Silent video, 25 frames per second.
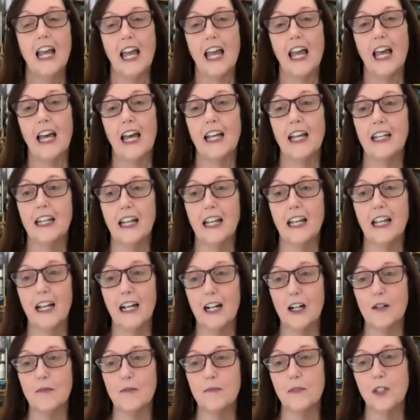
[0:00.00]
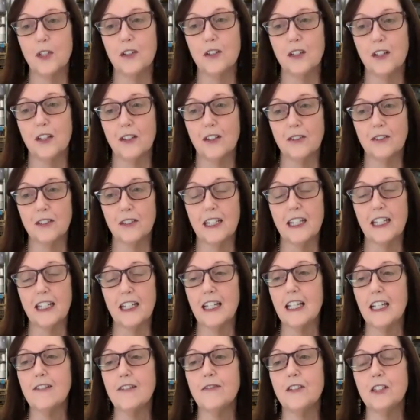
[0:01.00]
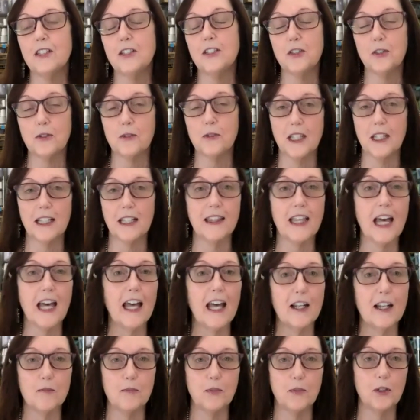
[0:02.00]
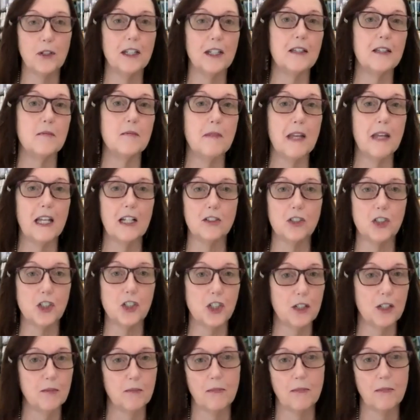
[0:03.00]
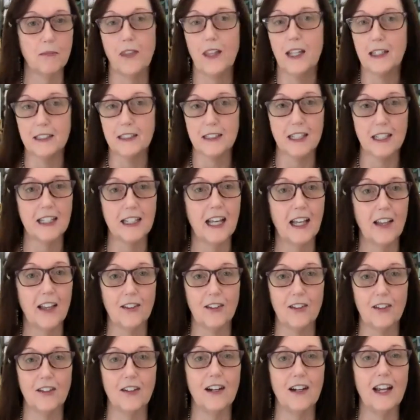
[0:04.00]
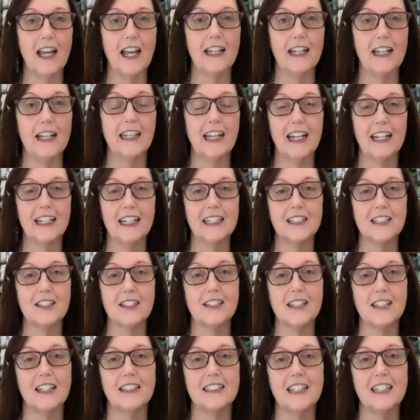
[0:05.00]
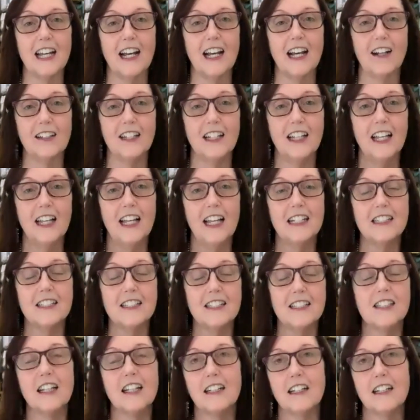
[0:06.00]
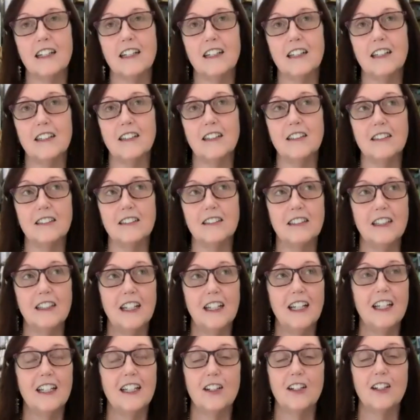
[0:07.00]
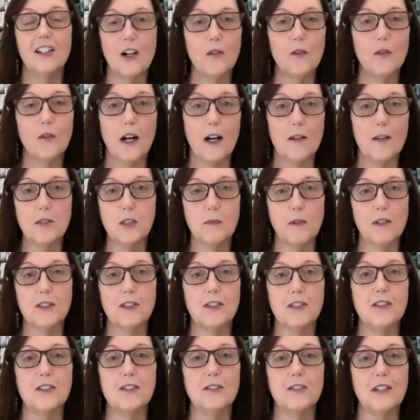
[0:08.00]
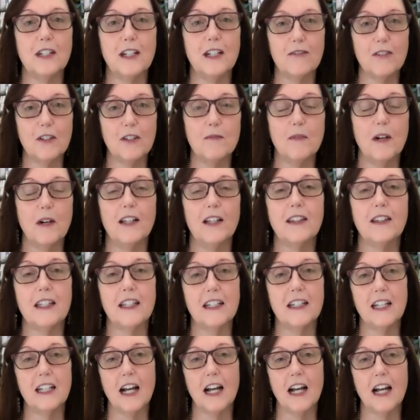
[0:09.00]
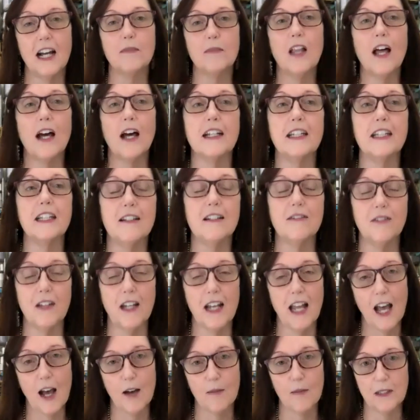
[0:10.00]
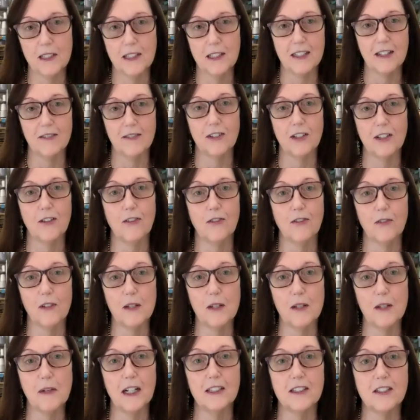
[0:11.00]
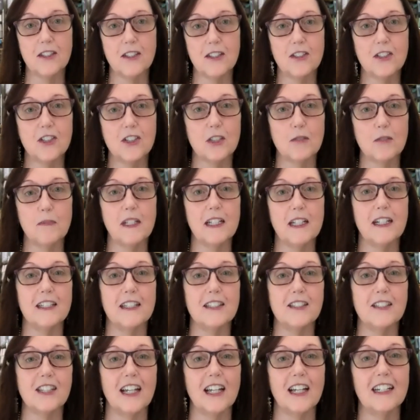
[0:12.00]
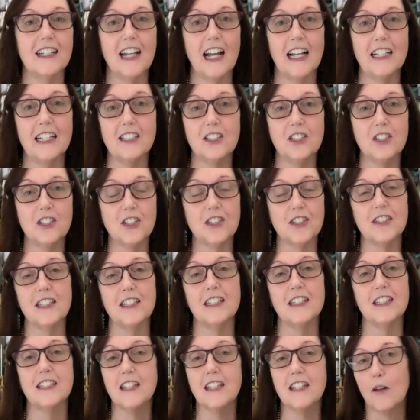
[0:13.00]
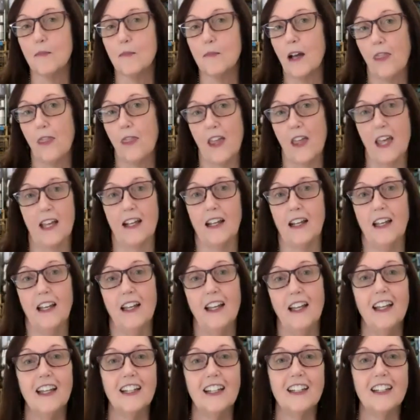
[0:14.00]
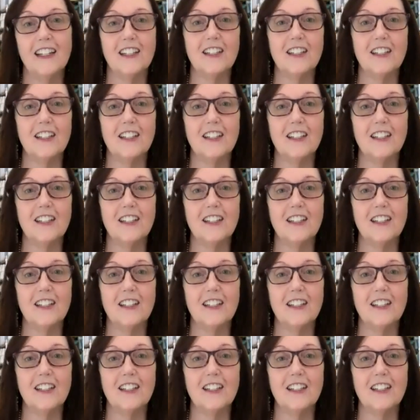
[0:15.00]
and um, you know even doing that and putting the mailchimp thing together and getting it sent out it's like oh you know I, am supposed to do it every month and it, i'm lucky if it happens every three months just because i, I just it's not my thing you